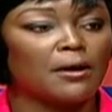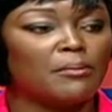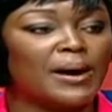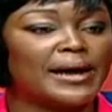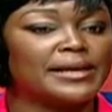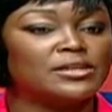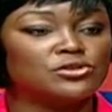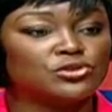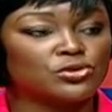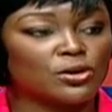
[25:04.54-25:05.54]
by
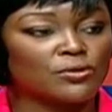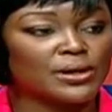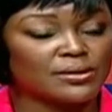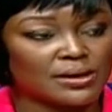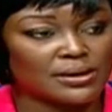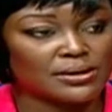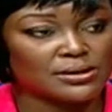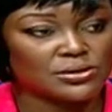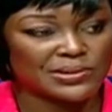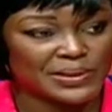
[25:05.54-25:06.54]
ensuring that
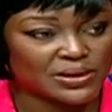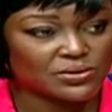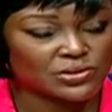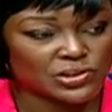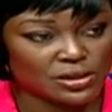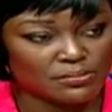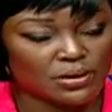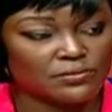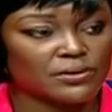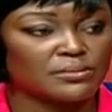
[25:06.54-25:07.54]
the Tobago
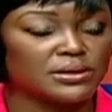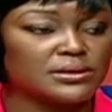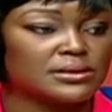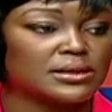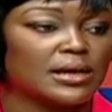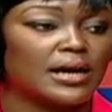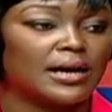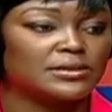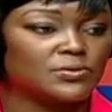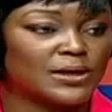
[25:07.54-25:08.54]
Chamber of Commerce
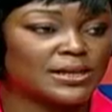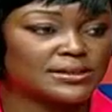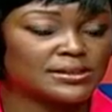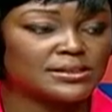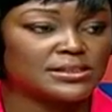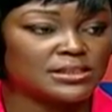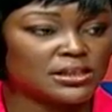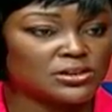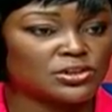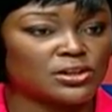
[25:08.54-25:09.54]
as well as the
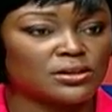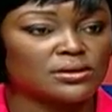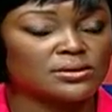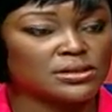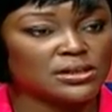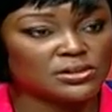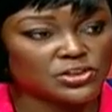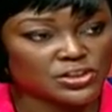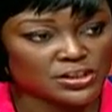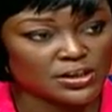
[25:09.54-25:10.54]

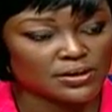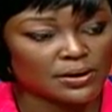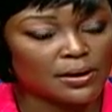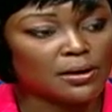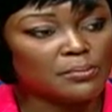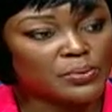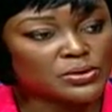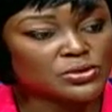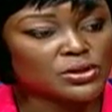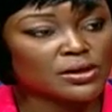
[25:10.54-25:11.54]
THTA
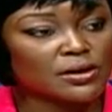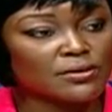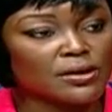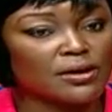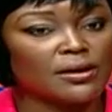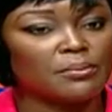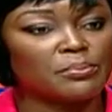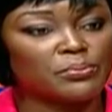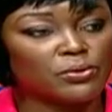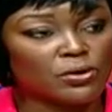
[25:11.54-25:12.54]
put together a
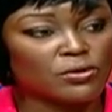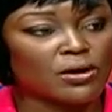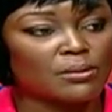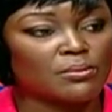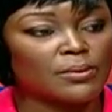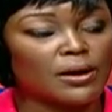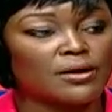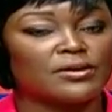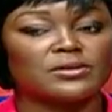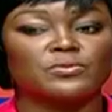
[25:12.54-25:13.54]
program
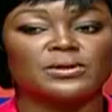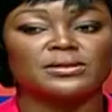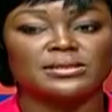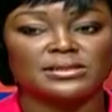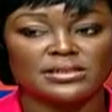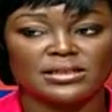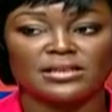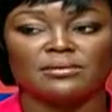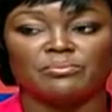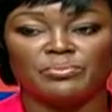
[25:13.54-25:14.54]
that will see
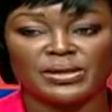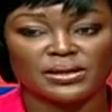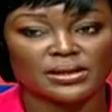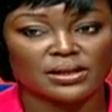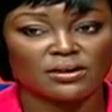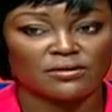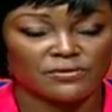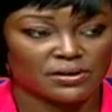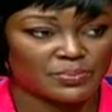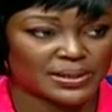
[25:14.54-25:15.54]
the building
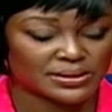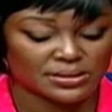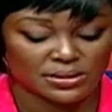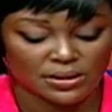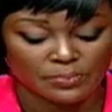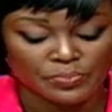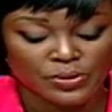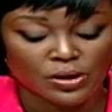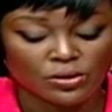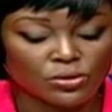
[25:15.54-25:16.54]
of capacity
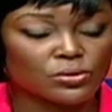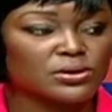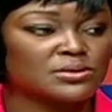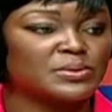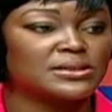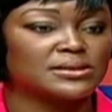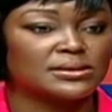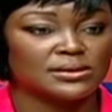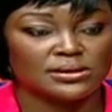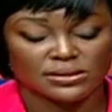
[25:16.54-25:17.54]
in those
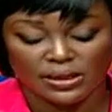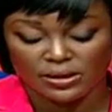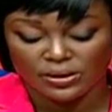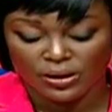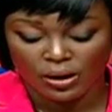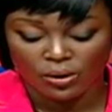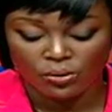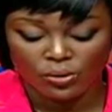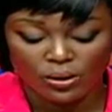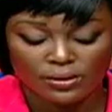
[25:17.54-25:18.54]
businesses that
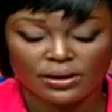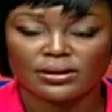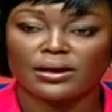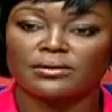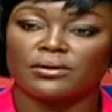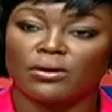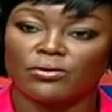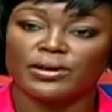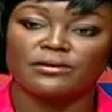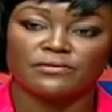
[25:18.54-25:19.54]
are
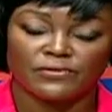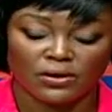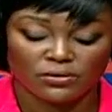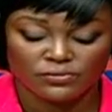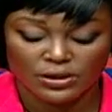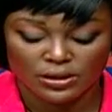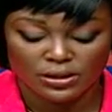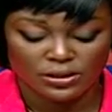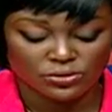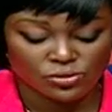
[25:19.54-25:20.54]
now involved
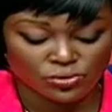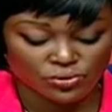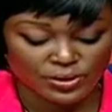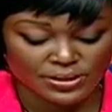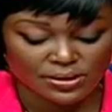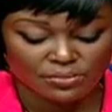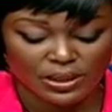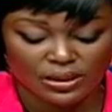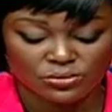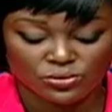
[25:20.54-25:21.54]
in tourism
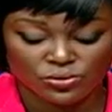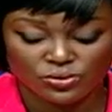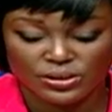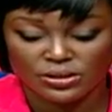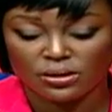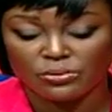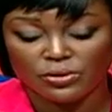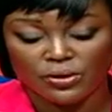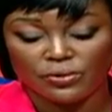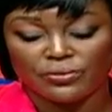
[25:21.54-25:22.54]
and
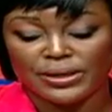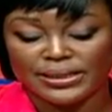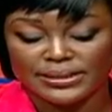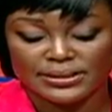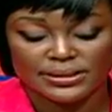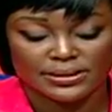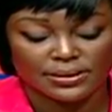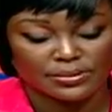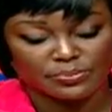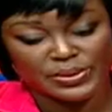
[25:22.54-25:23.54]
tourism-related
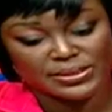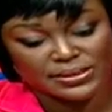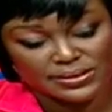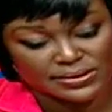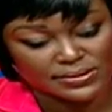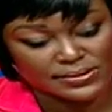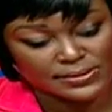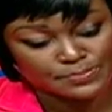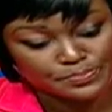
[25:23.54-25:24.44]
businesses.